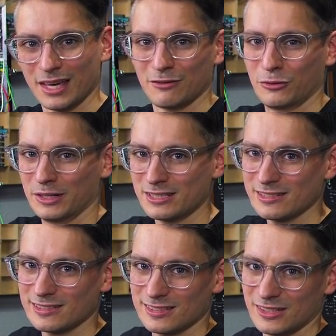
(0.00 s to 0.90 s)
For
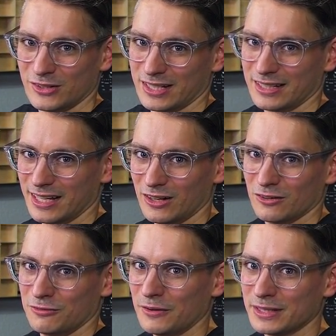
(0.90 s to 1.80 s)
instance, you can now
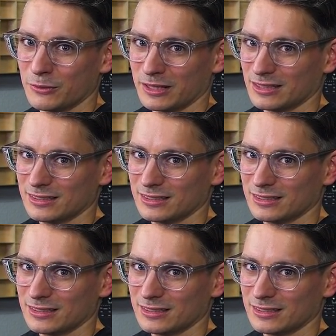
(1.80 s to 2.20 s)
very quickly